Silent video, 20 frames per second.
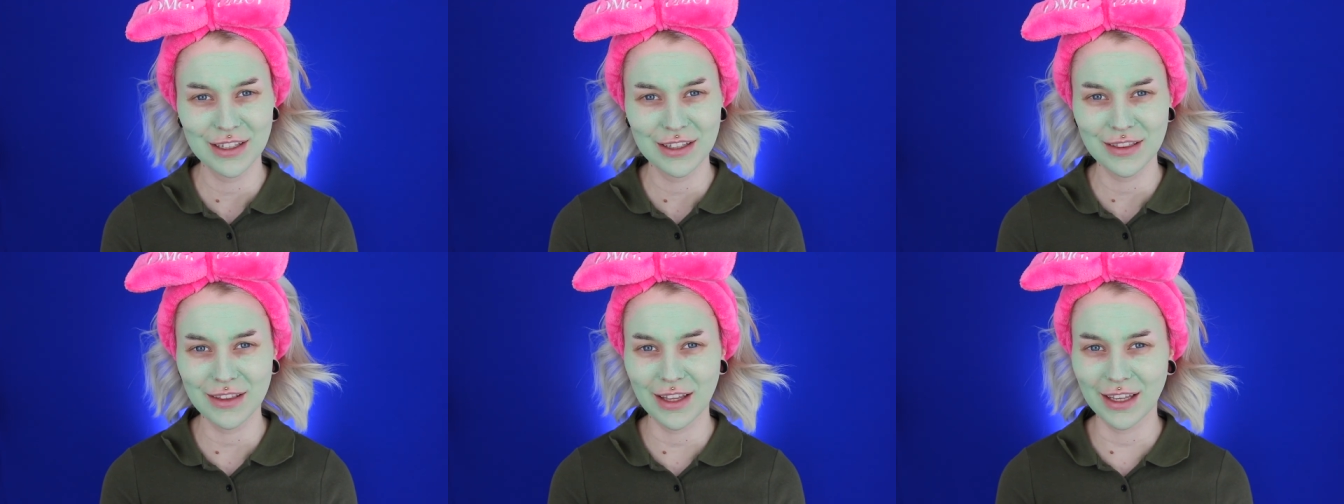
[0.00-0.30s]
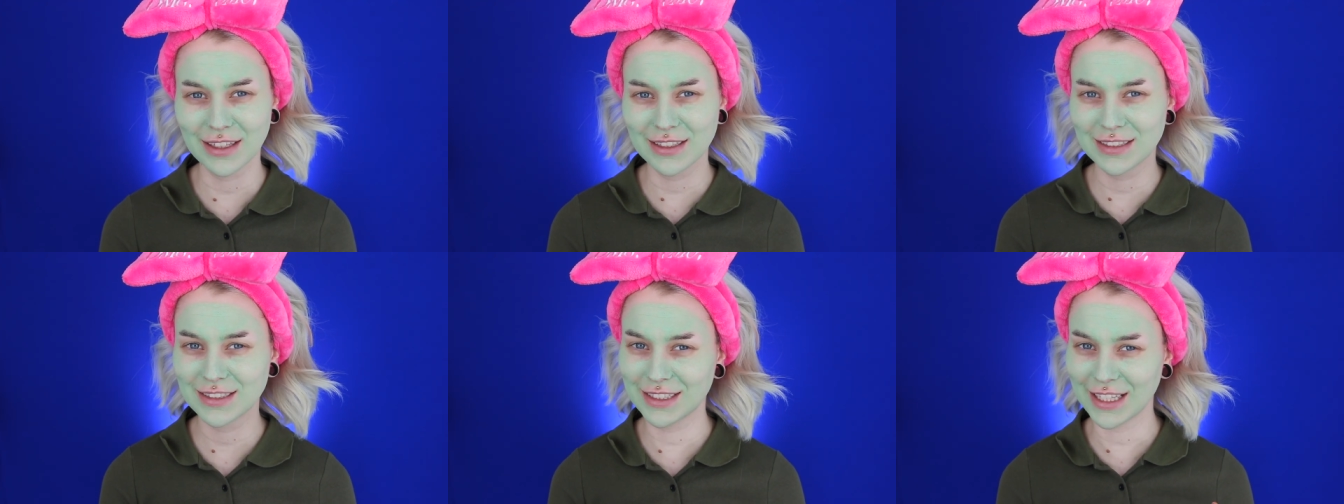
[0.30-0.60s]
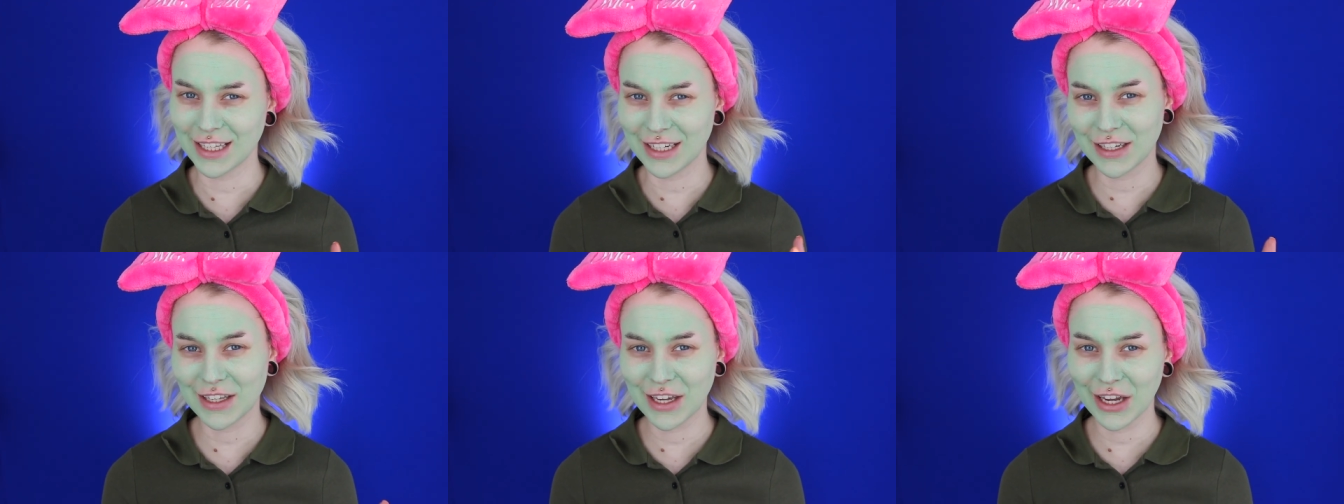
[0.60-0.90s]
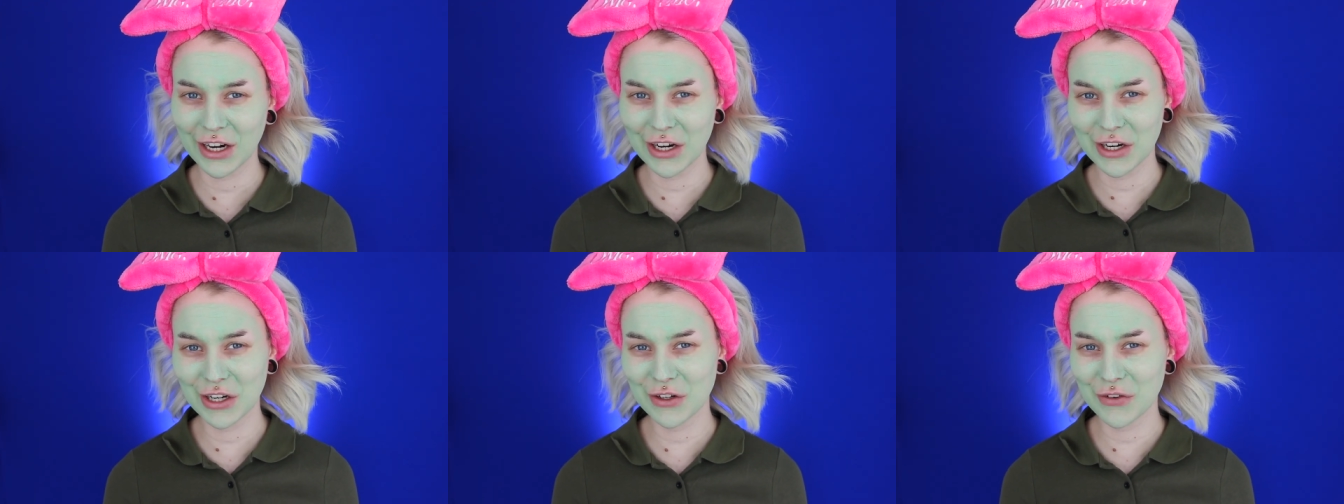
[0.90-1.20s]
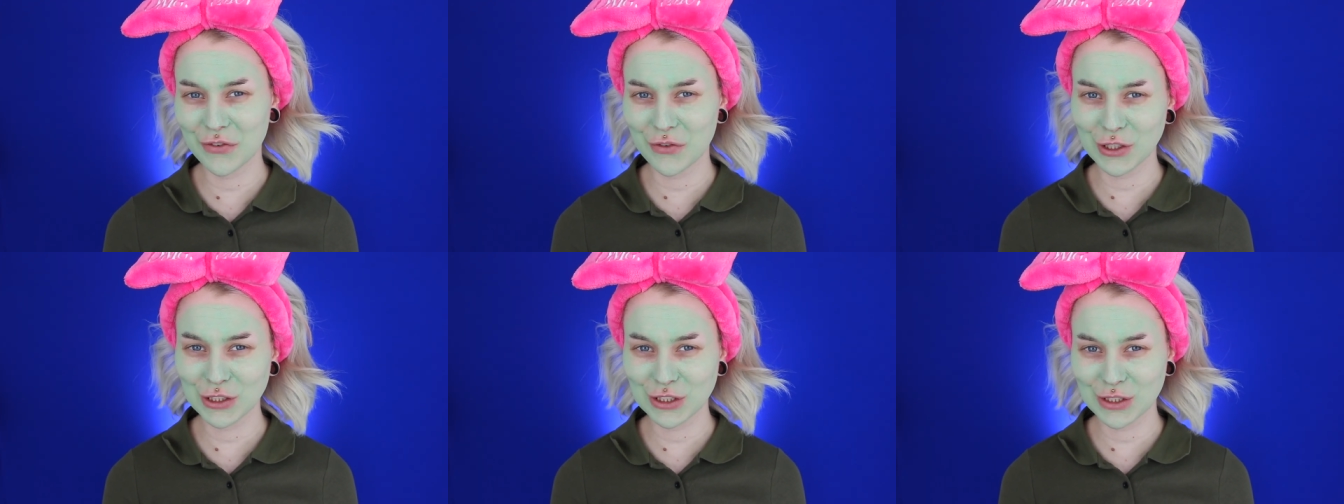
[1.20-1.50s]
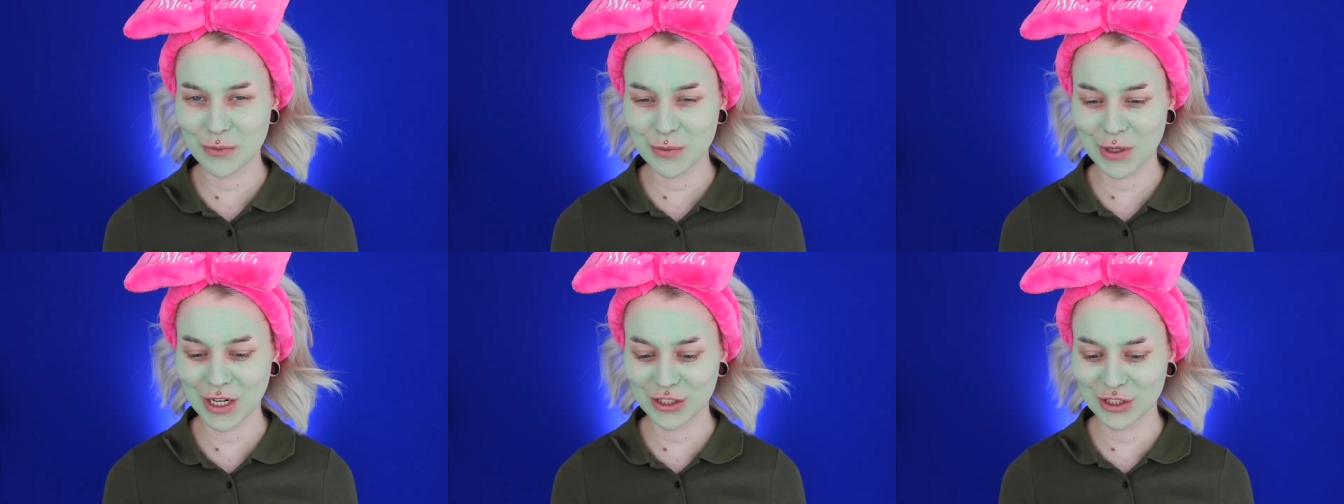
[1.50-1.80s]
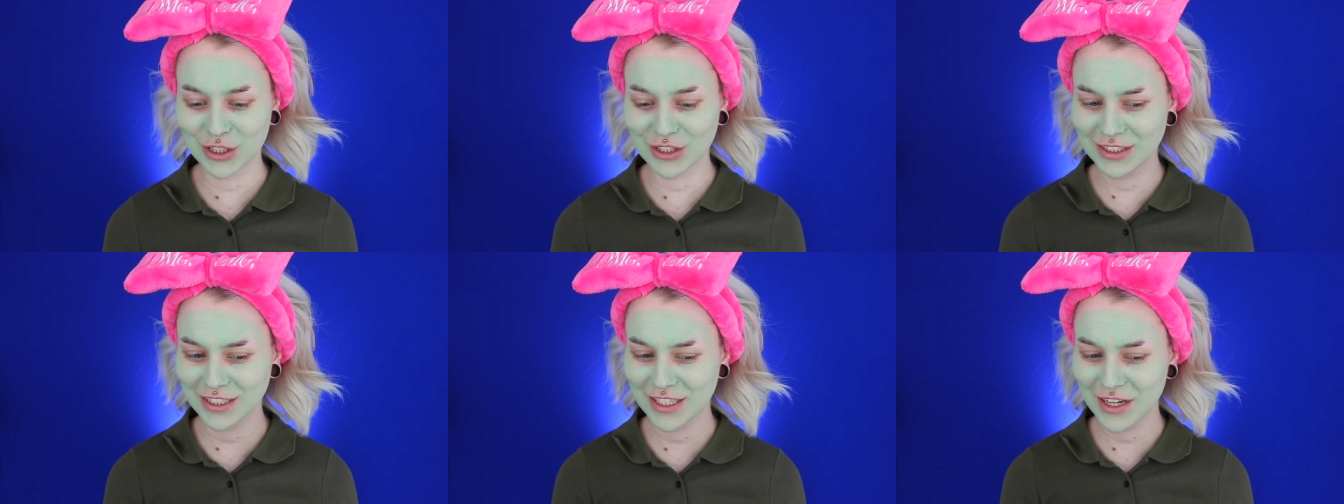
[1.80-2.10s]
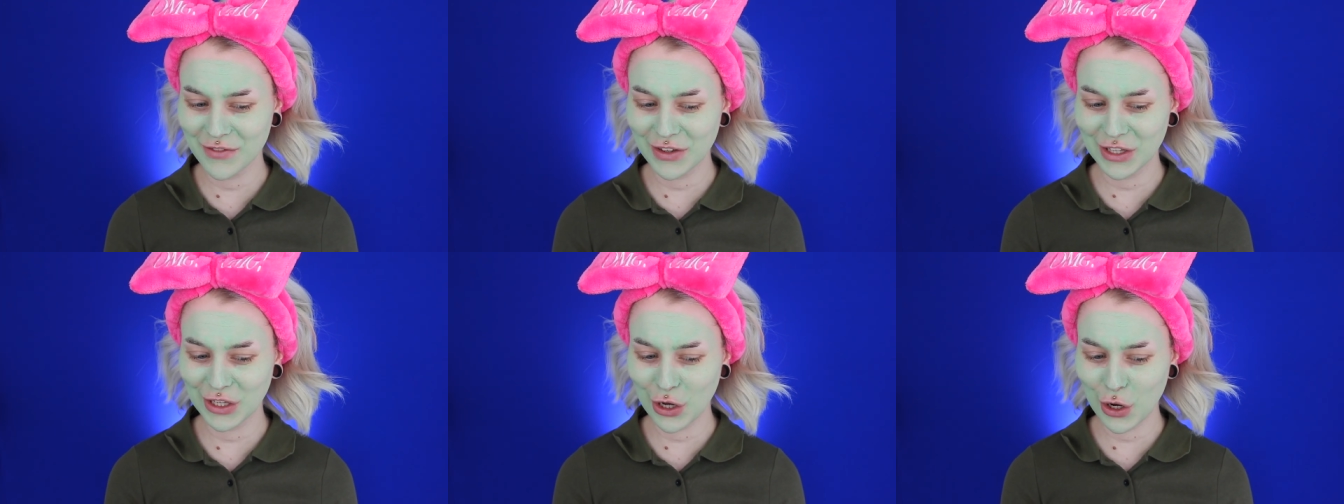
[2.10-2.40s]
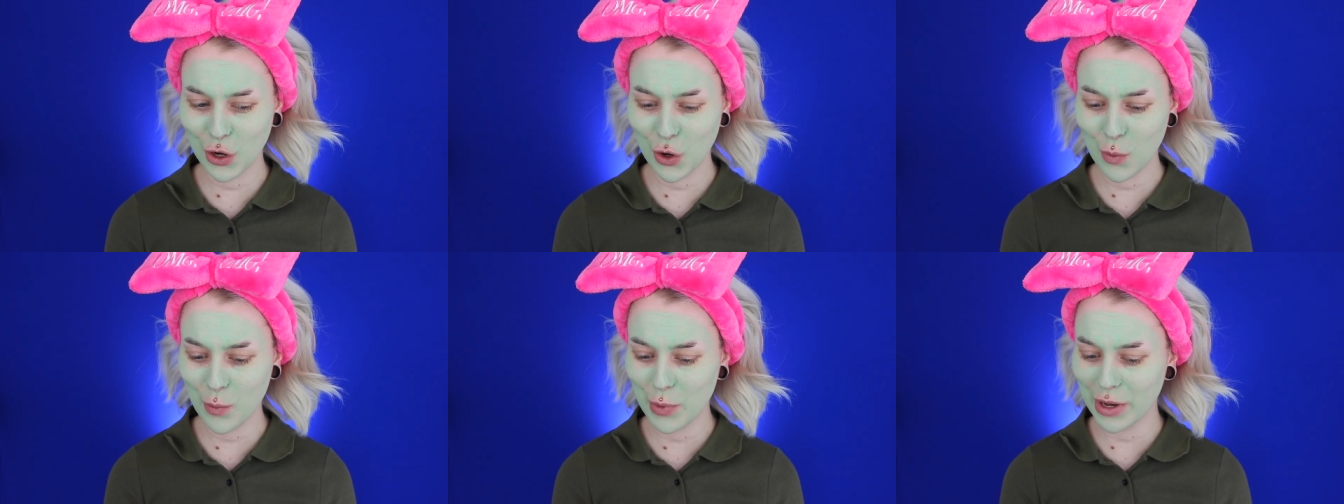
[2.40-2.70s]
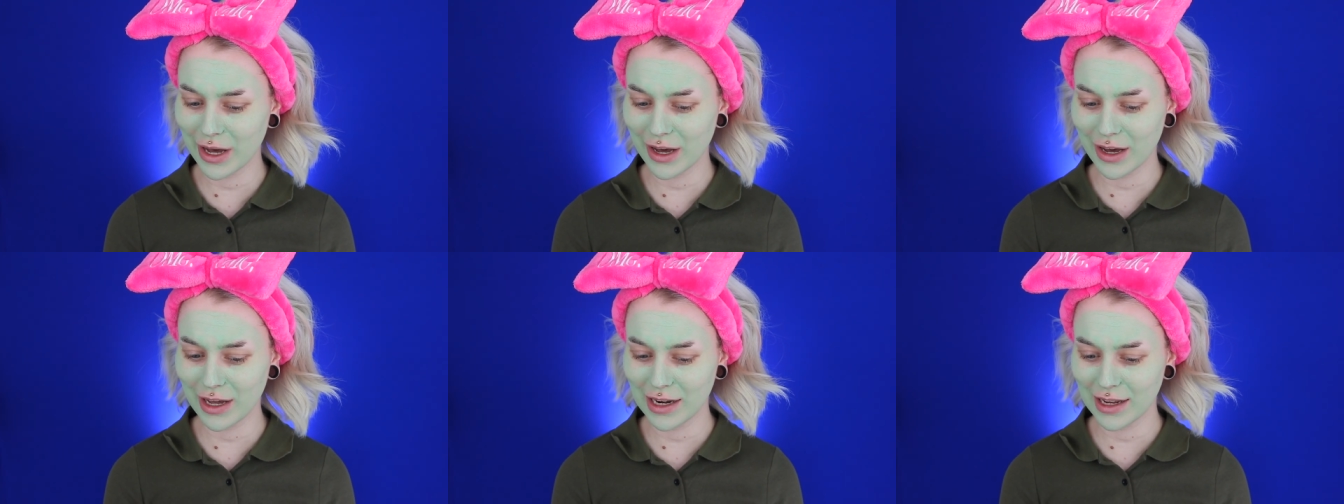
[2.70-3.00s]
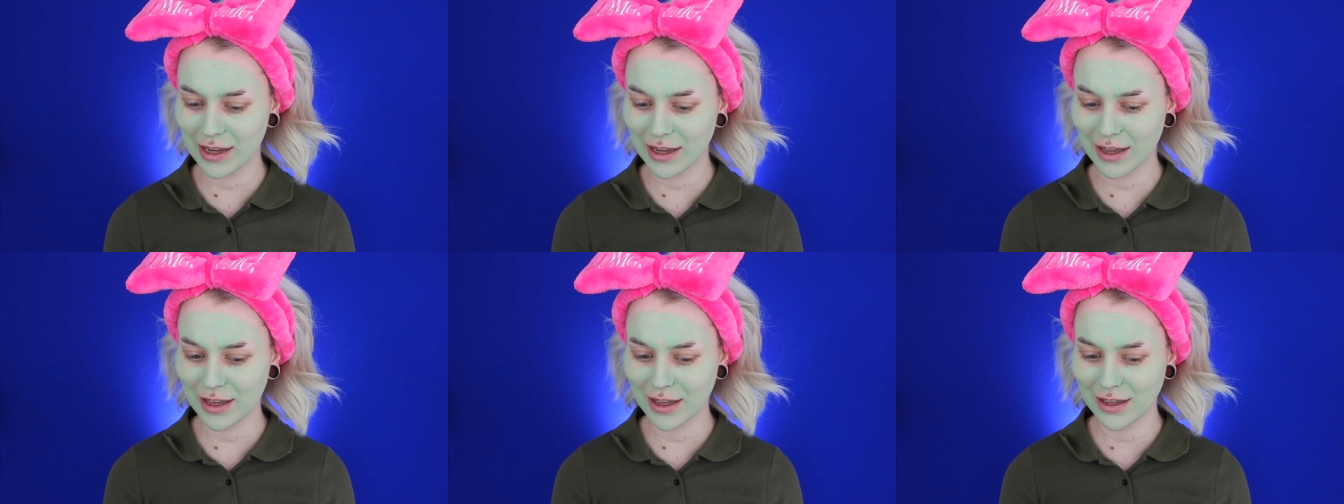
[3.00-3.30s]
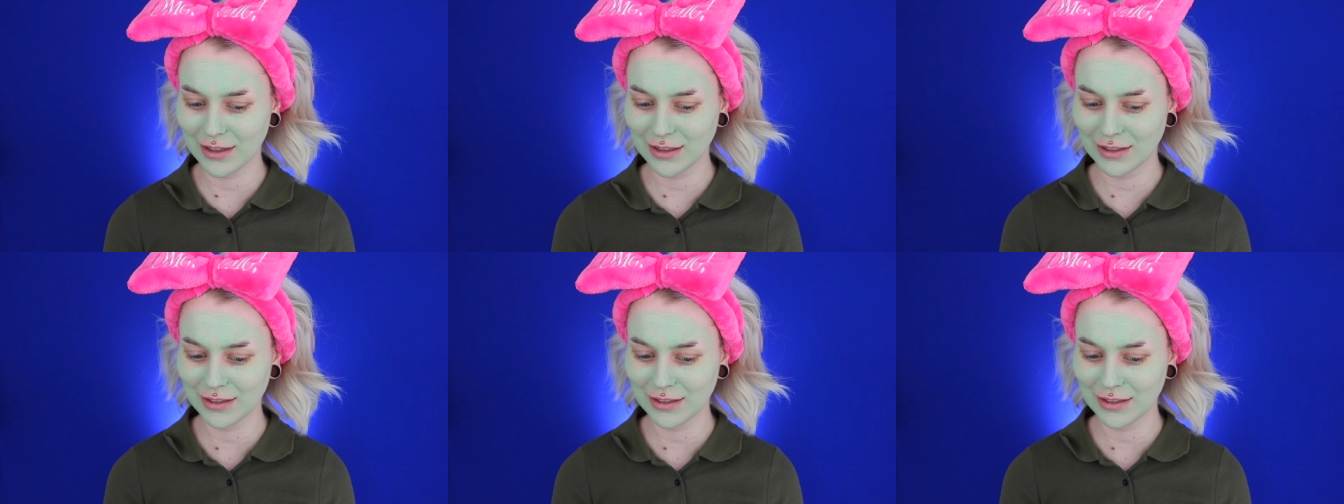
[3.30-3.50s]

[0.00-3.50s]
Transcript: like skincare first impressions in a video, but uh,